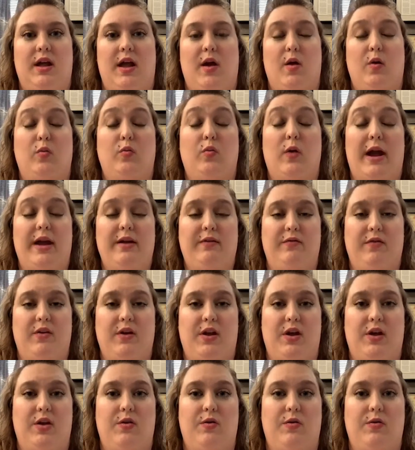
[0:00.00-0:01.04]
or write for
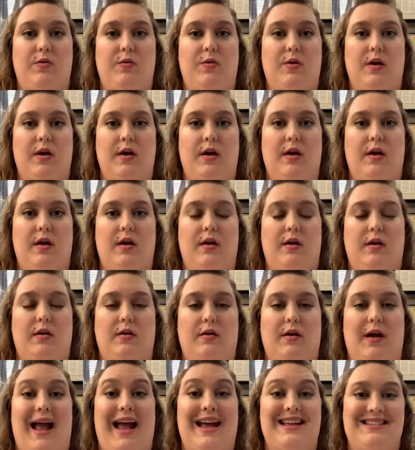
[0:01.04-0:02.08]
you,
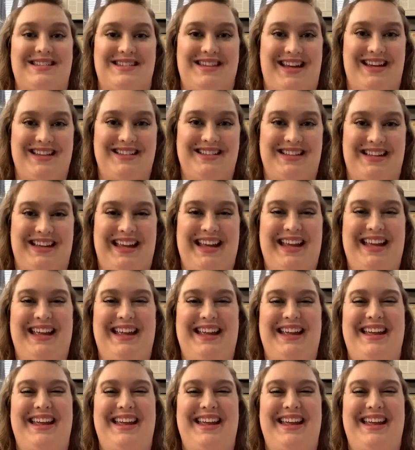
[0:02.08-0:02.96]
or ask nicely,